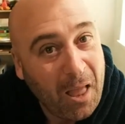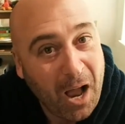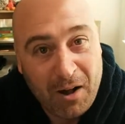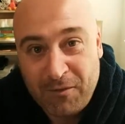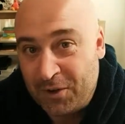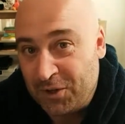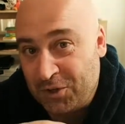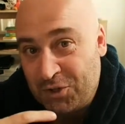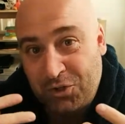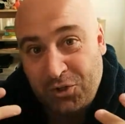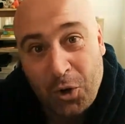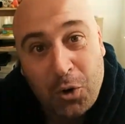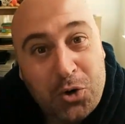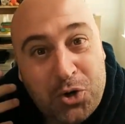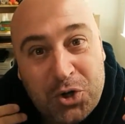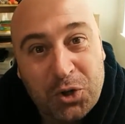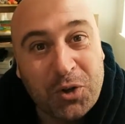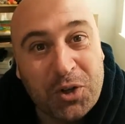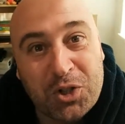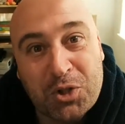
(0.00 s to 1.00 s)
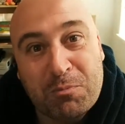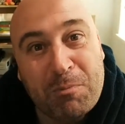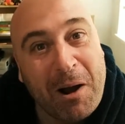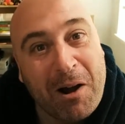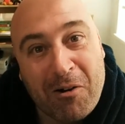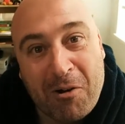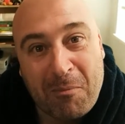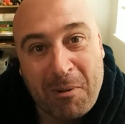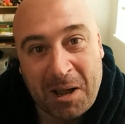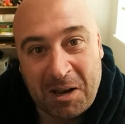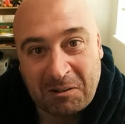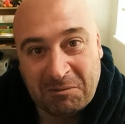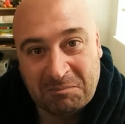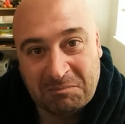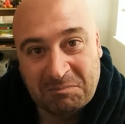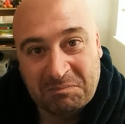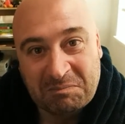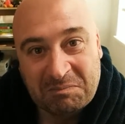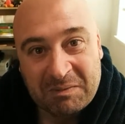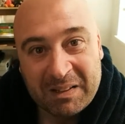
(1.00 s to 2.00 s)
of a social experiment.
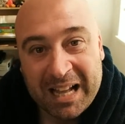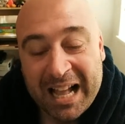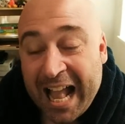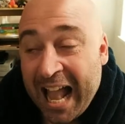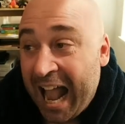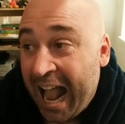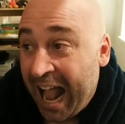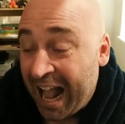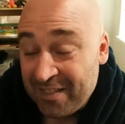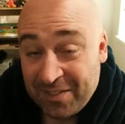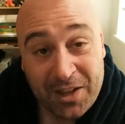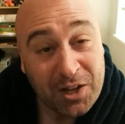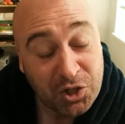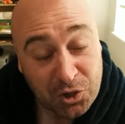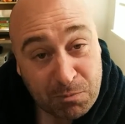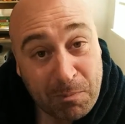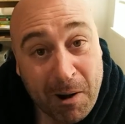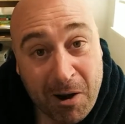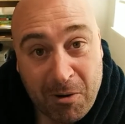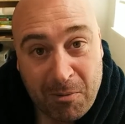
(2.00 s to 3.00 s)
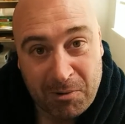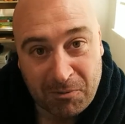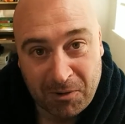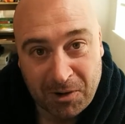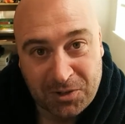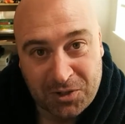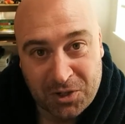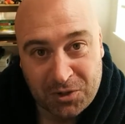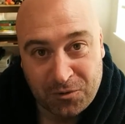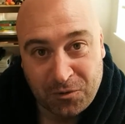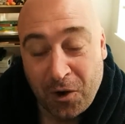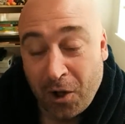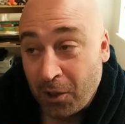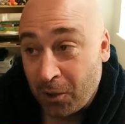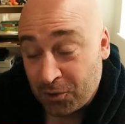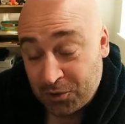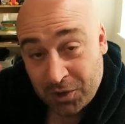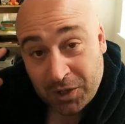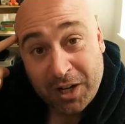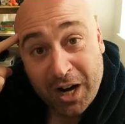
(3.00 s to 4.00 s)
And the experiment runs as
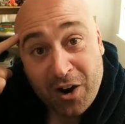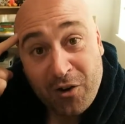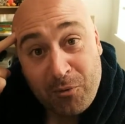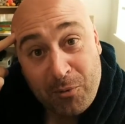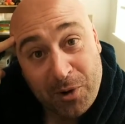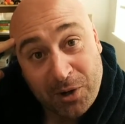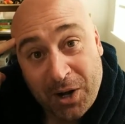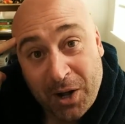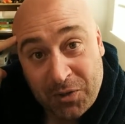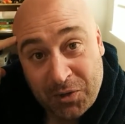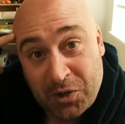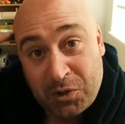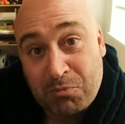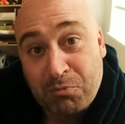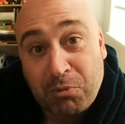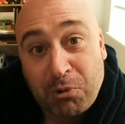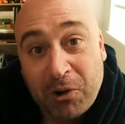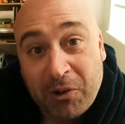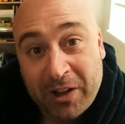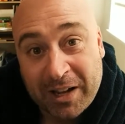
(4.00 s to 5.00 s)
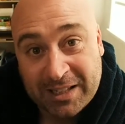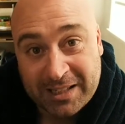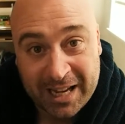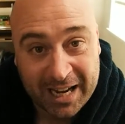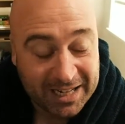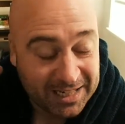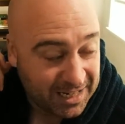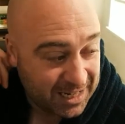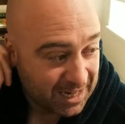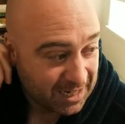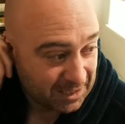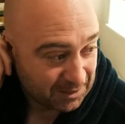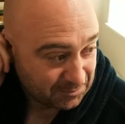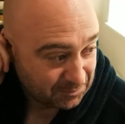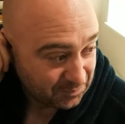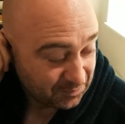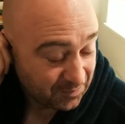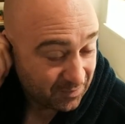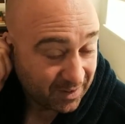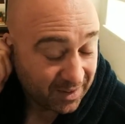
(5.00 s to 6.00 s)
follows. The government got this brilliant idea.
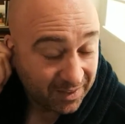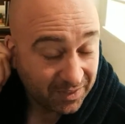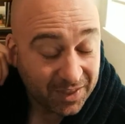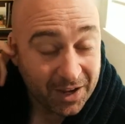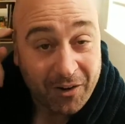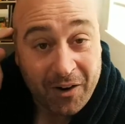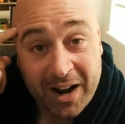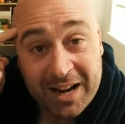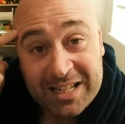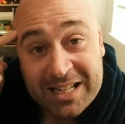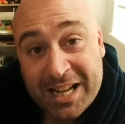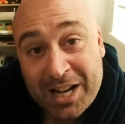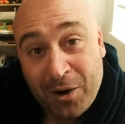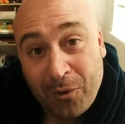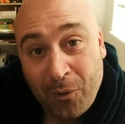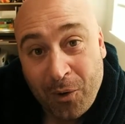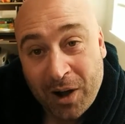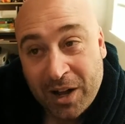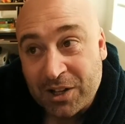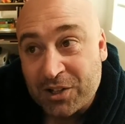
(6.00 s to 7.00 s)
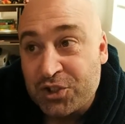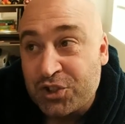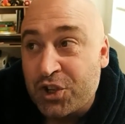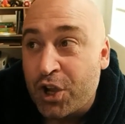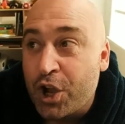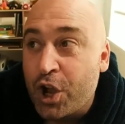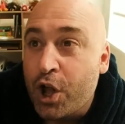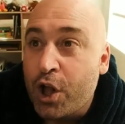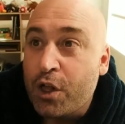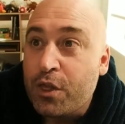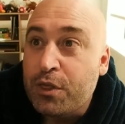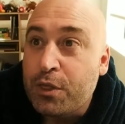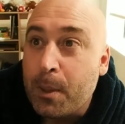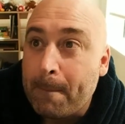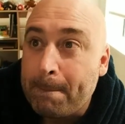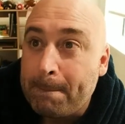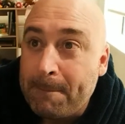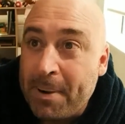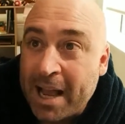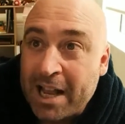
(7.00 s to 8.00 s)
Their idea was
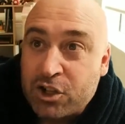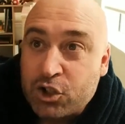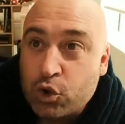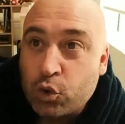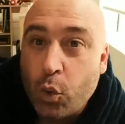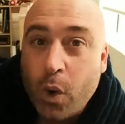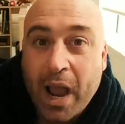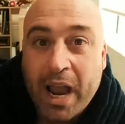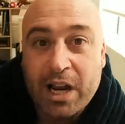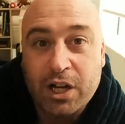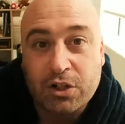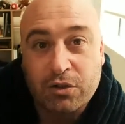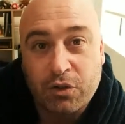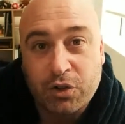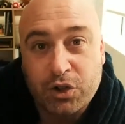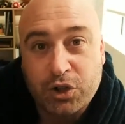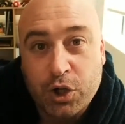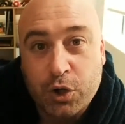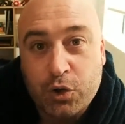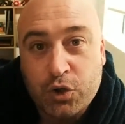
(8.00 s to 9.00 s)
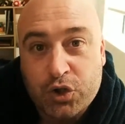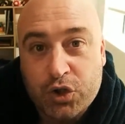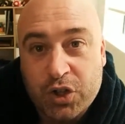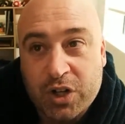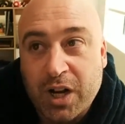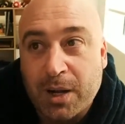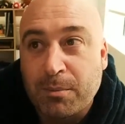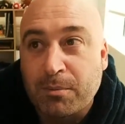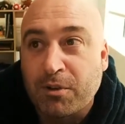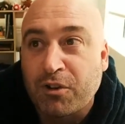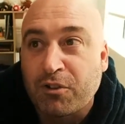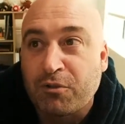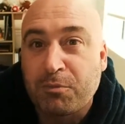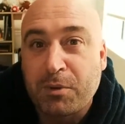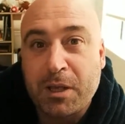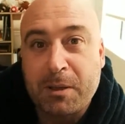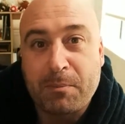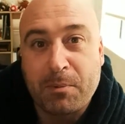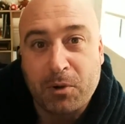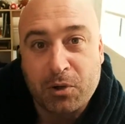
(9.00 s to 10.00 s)
the best way to reduce the number of
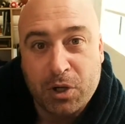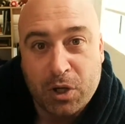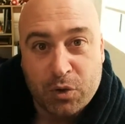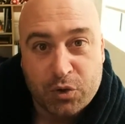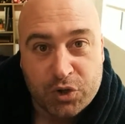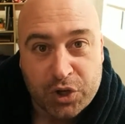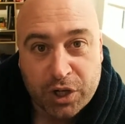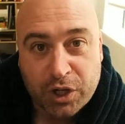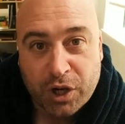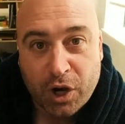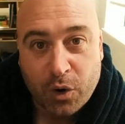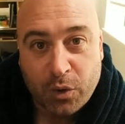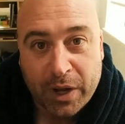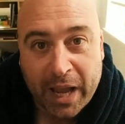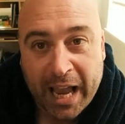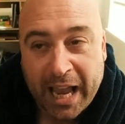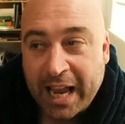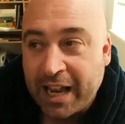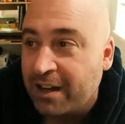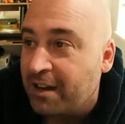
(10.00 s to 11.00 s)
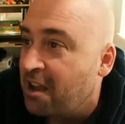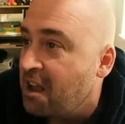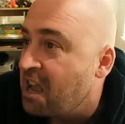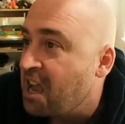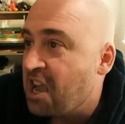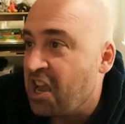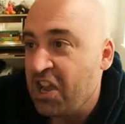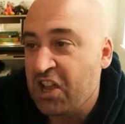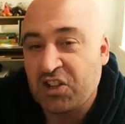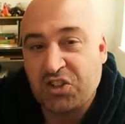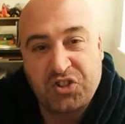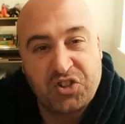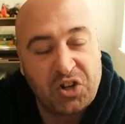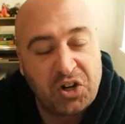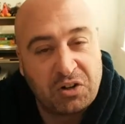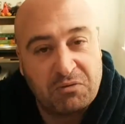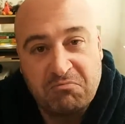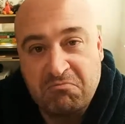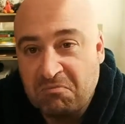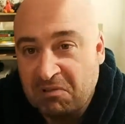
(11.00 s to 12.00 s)
people using cocaine is
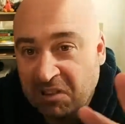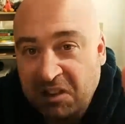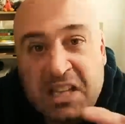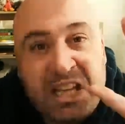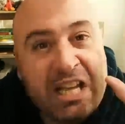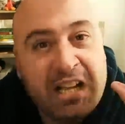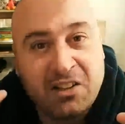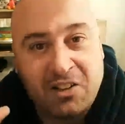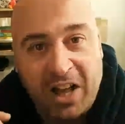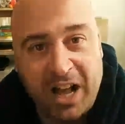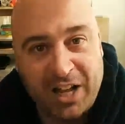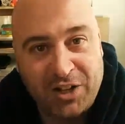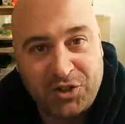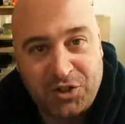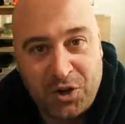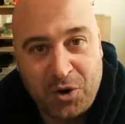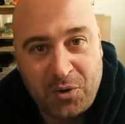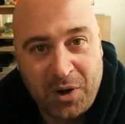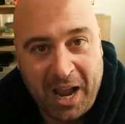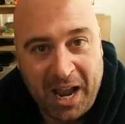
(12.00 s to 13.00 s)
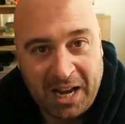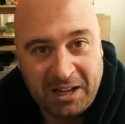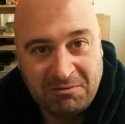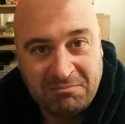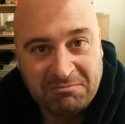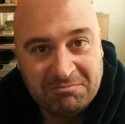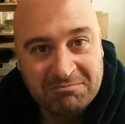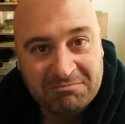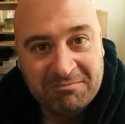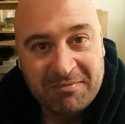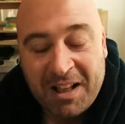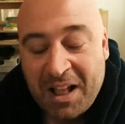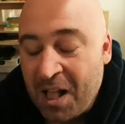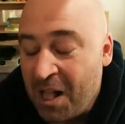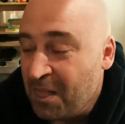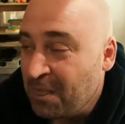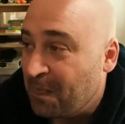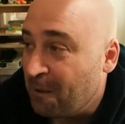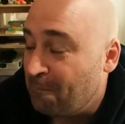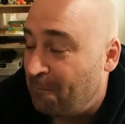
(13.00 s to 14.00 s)
to legalize cocaine.
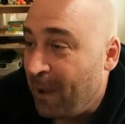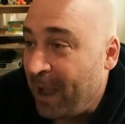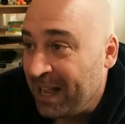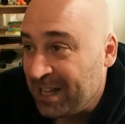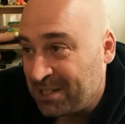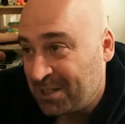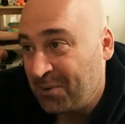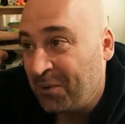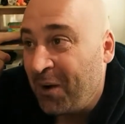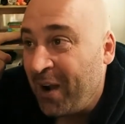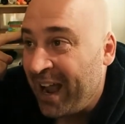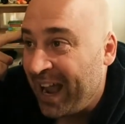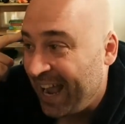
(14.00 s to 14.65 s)
The best